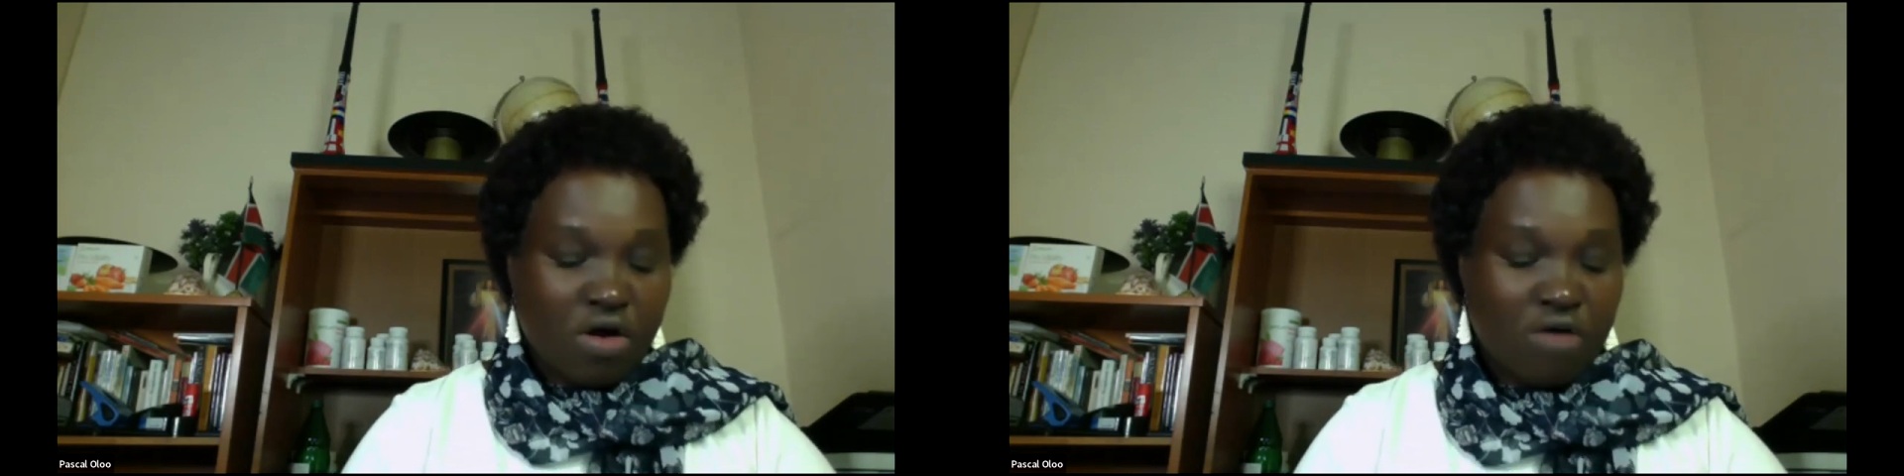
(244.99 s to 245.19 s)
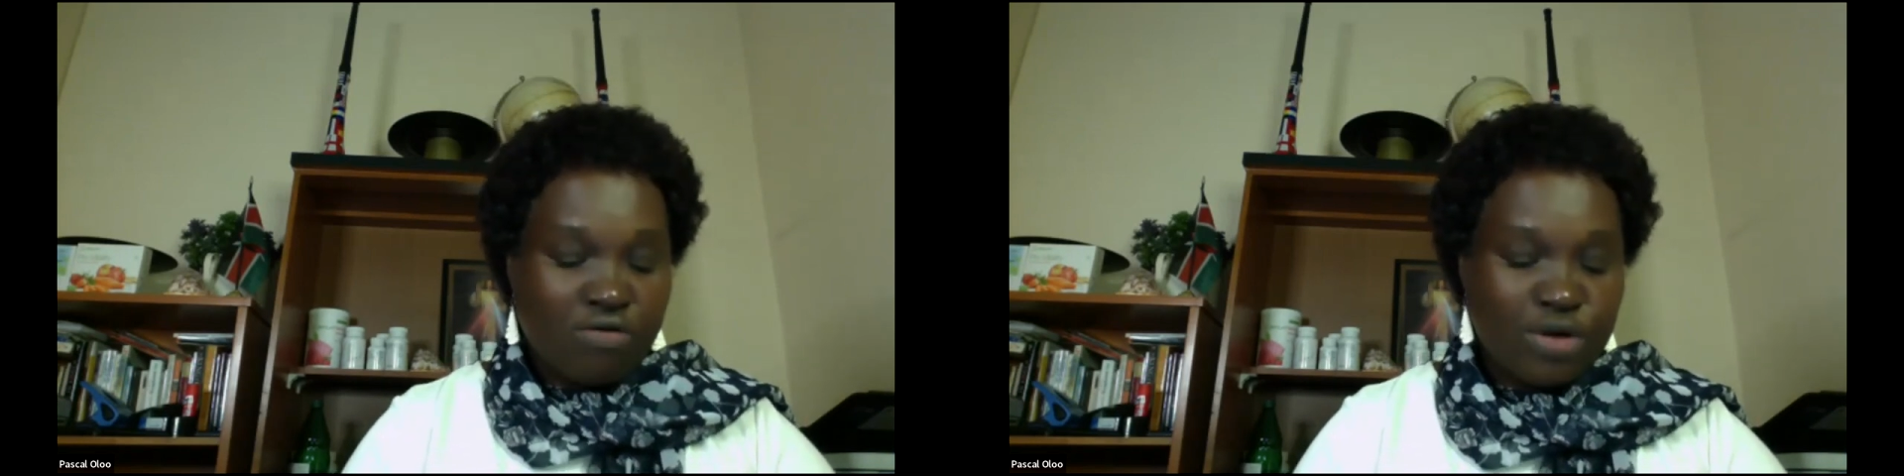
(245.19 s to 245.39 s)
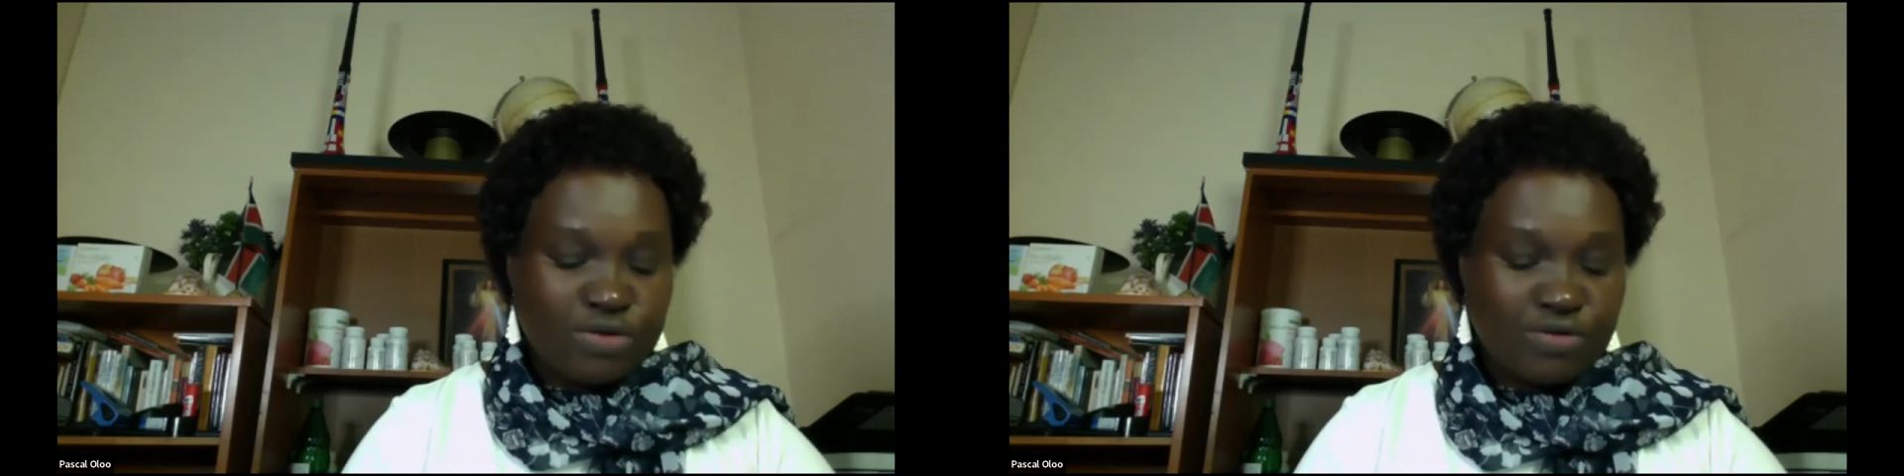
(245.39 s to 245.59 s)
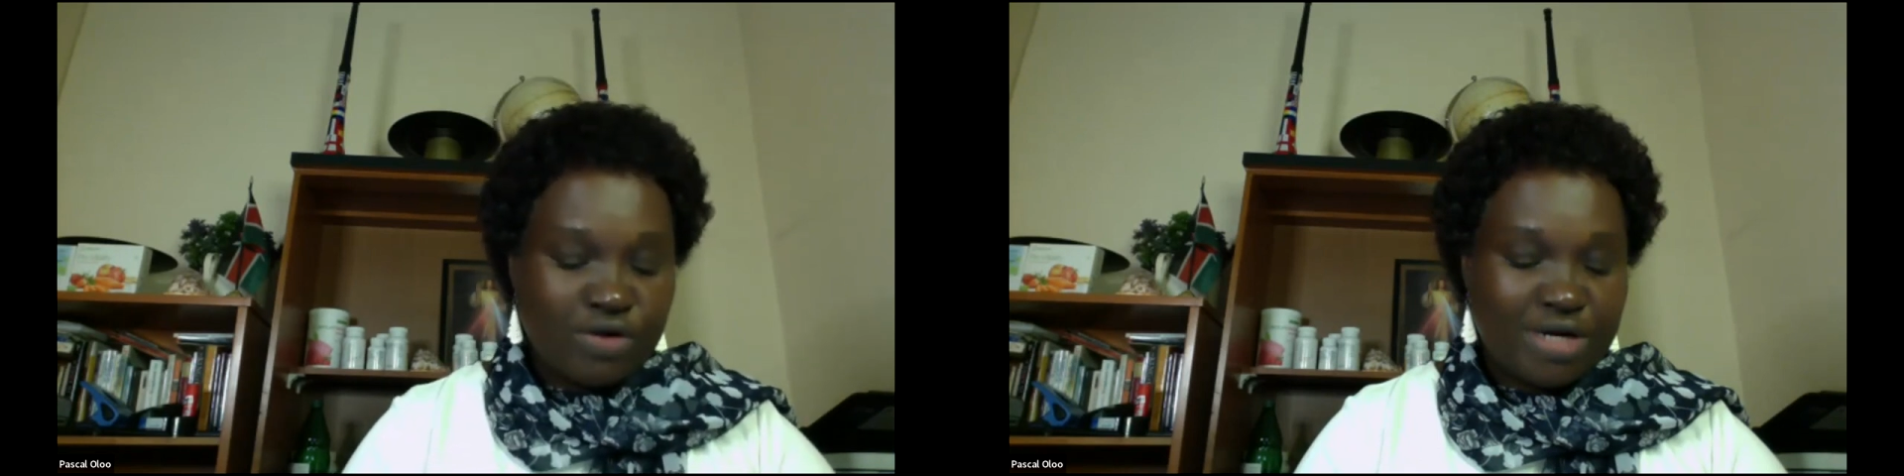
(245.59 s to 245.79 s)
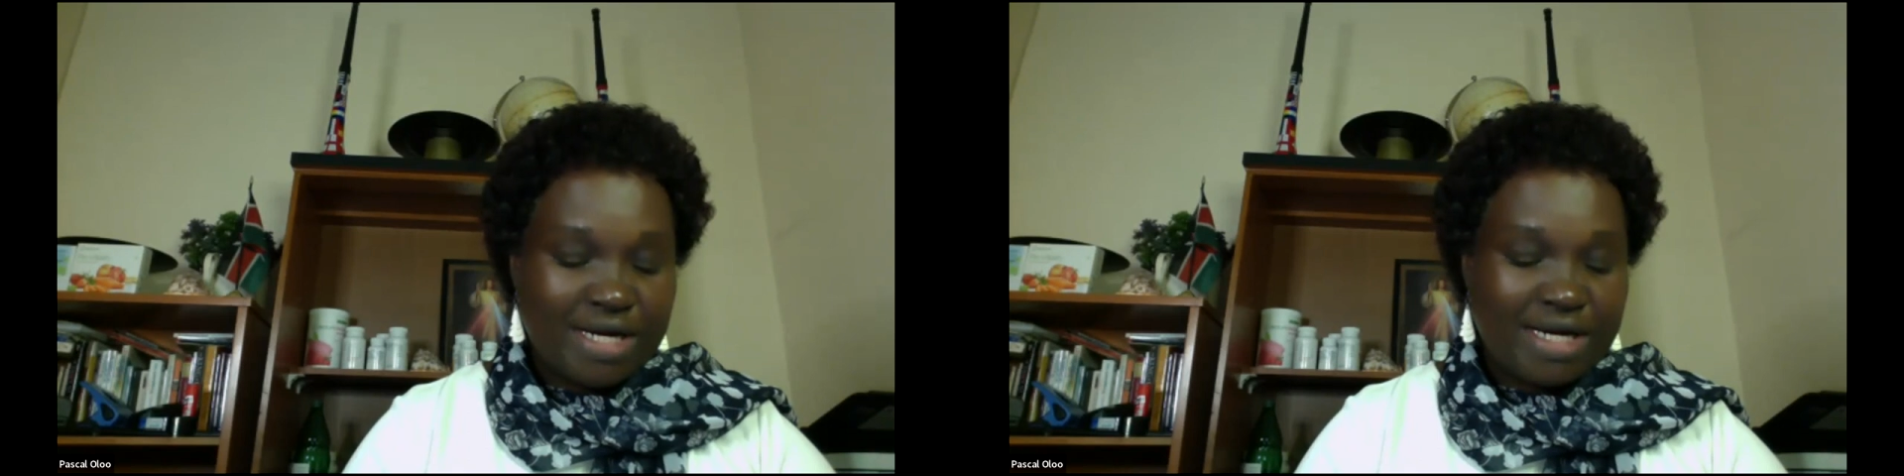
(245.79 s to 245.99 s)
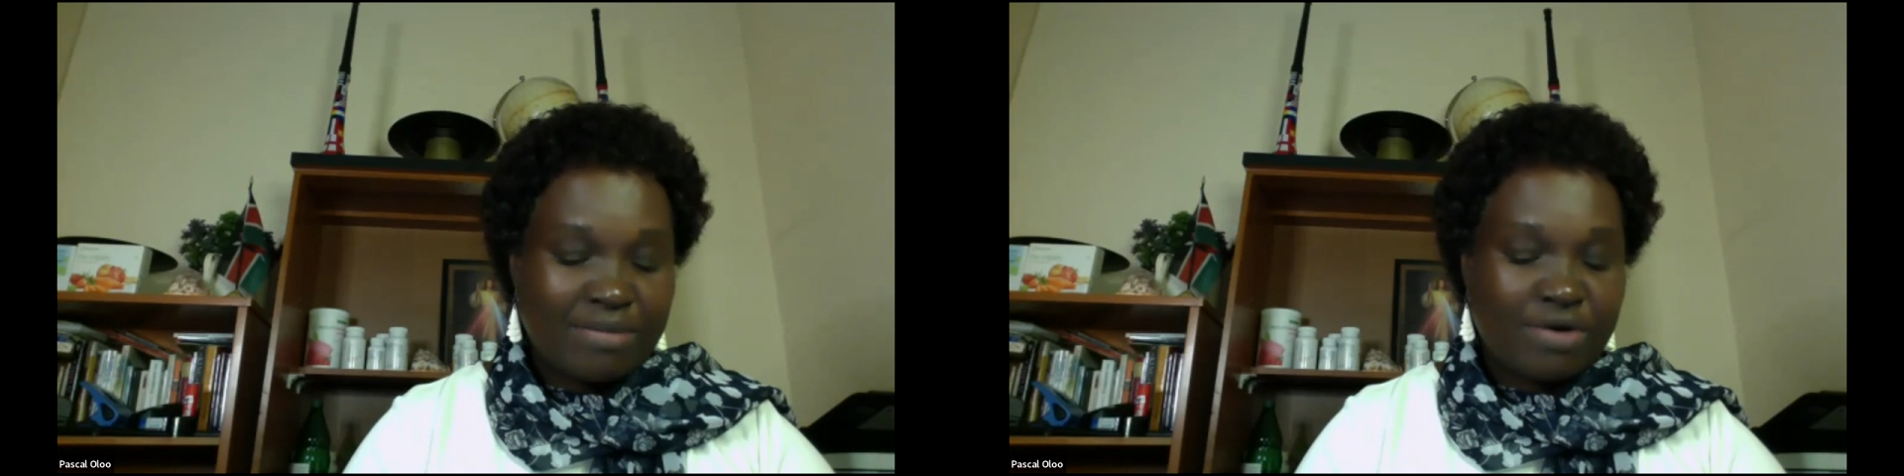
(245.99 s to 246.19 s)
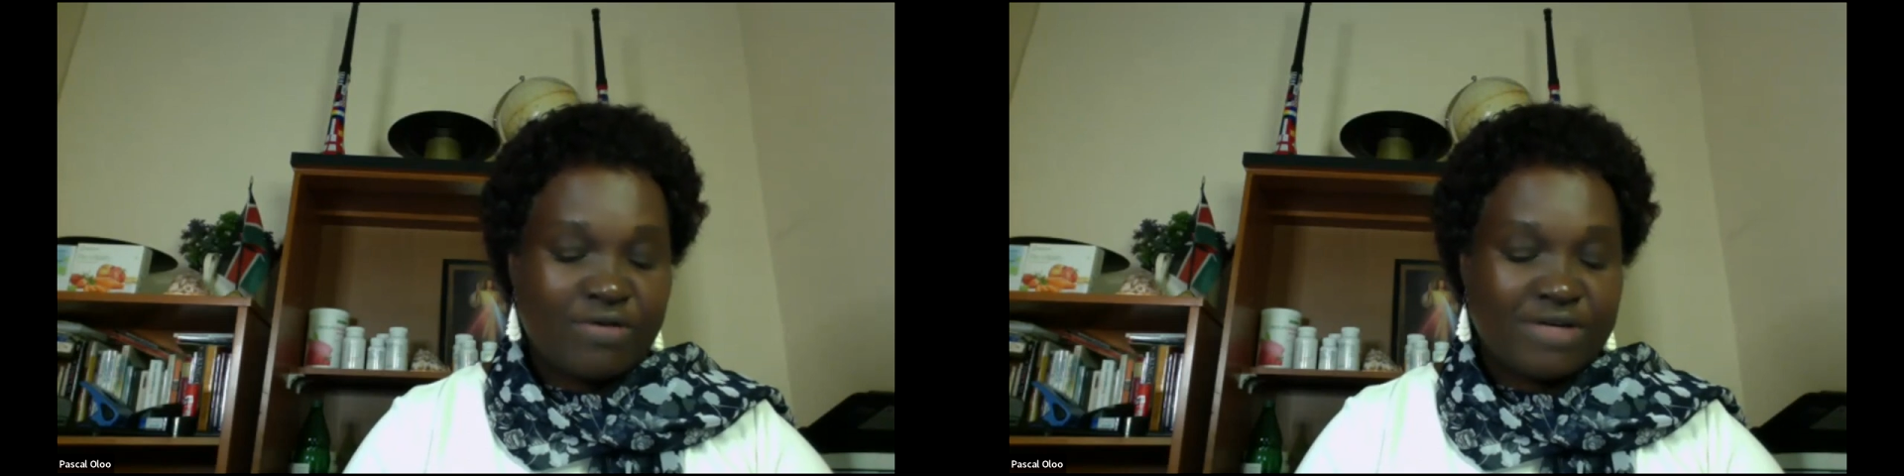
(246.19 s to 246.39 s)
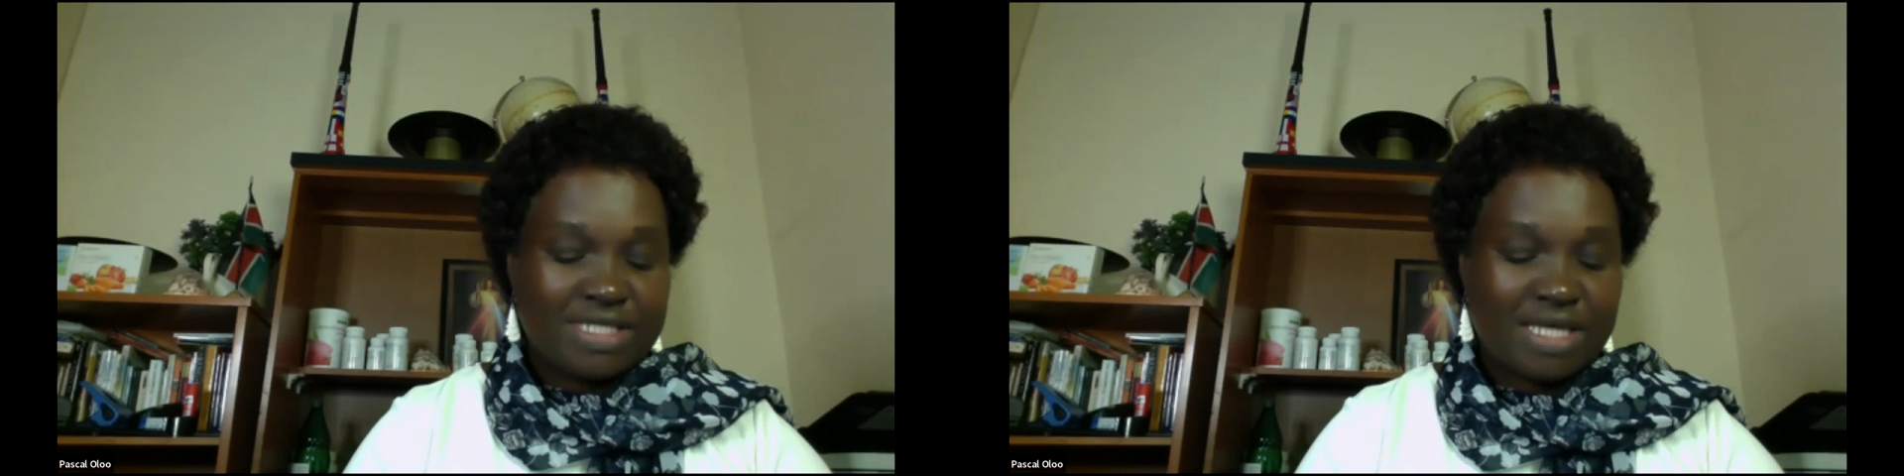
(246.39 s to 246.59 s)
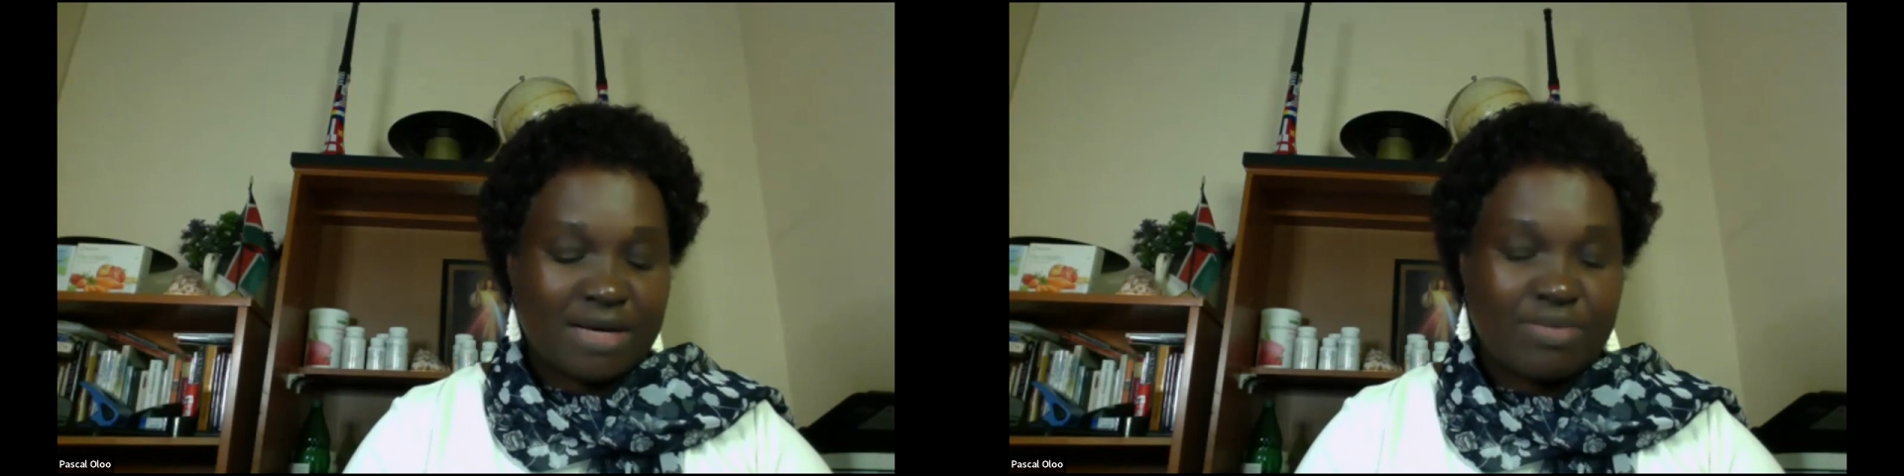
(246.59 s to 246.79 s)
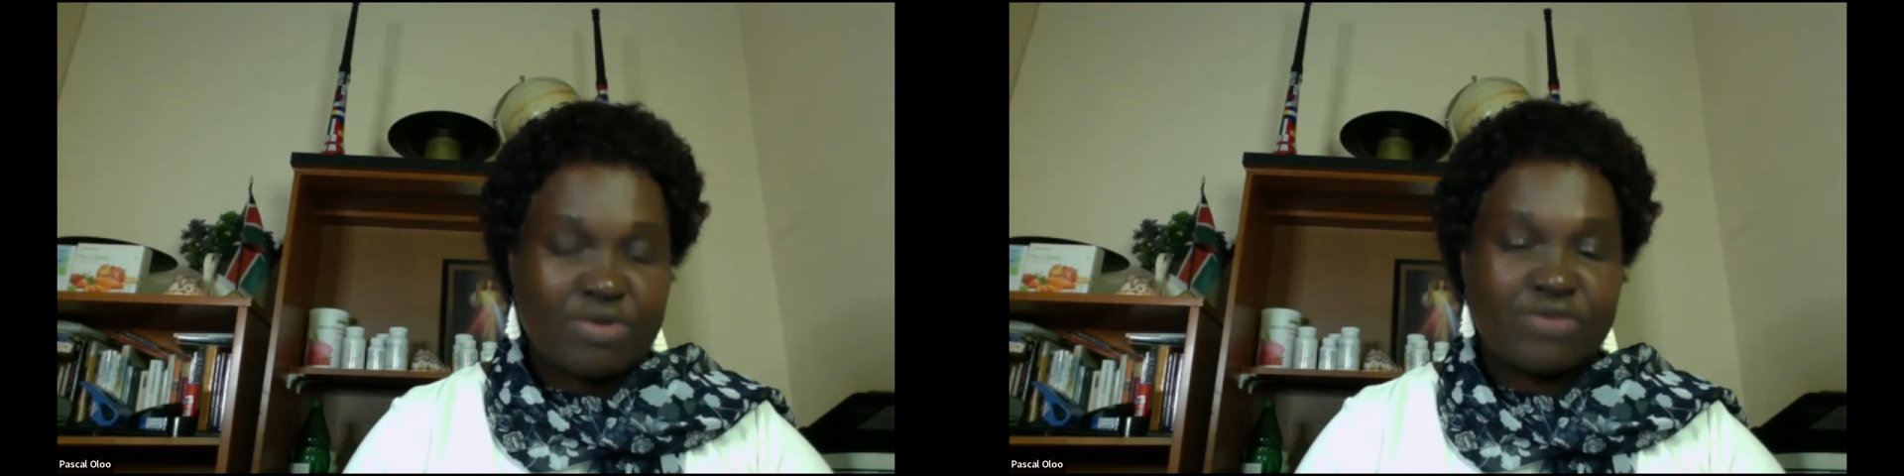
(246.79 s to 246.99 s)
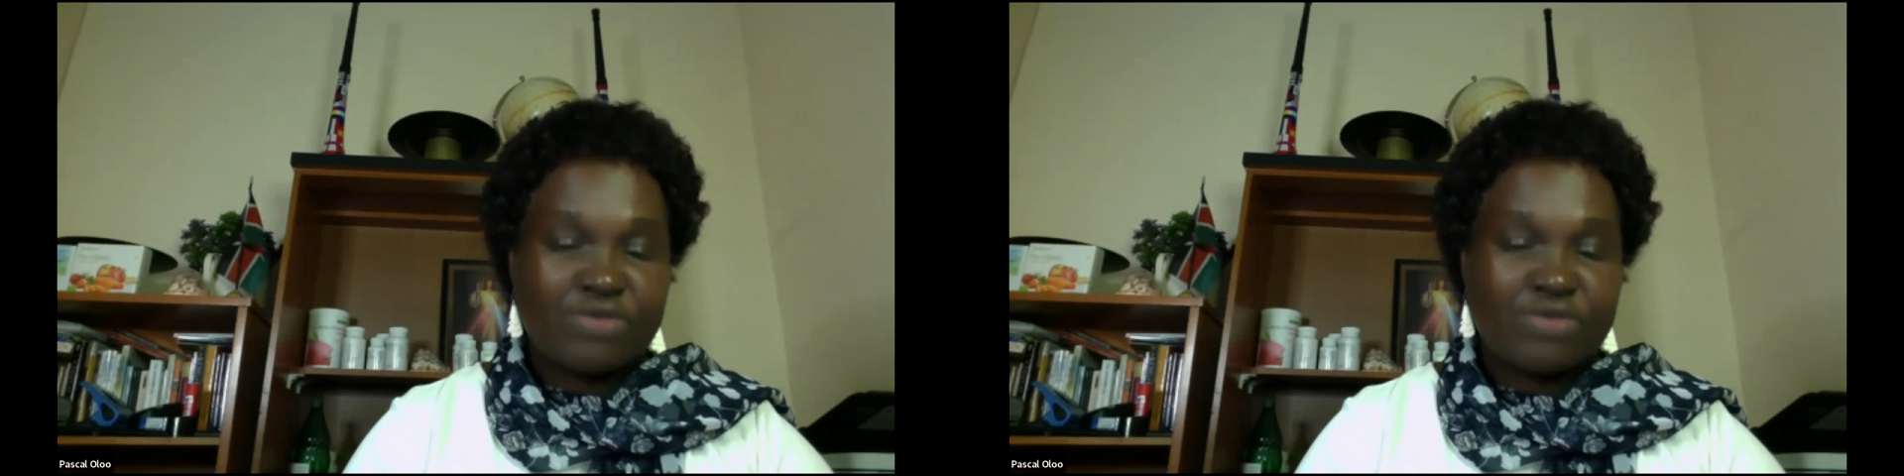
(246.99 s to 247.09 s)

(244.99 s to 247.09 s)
of which we've got a number of examples.